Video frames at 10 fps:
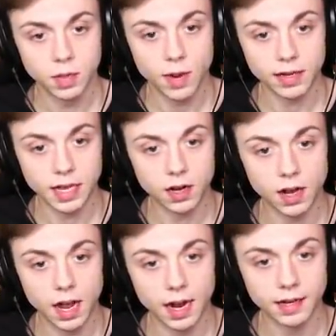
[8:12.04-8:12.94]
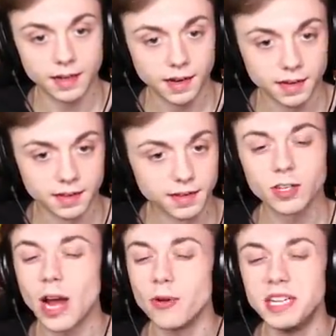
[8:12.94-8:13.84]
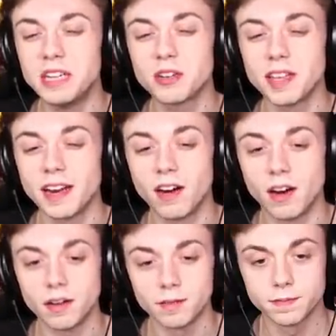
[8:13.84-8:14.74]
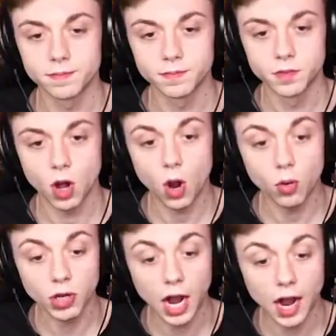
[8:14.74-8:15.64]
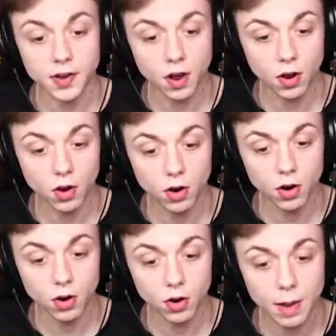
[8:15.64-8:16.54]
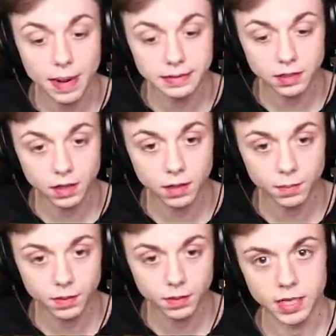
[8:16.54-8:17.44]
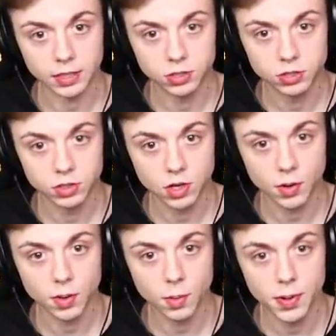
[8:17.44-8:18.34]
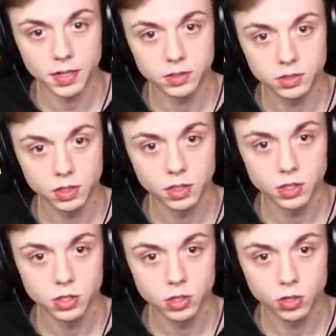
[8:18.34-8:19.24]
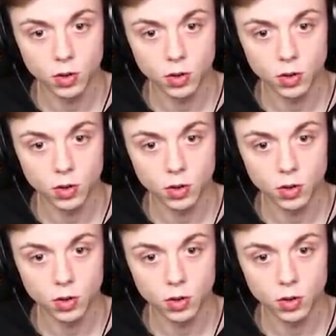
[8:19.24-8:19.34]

Come on, get in line. Look how eager they are. Oh, God, no, I messed it up. Yes. No, no, no, pigs. You're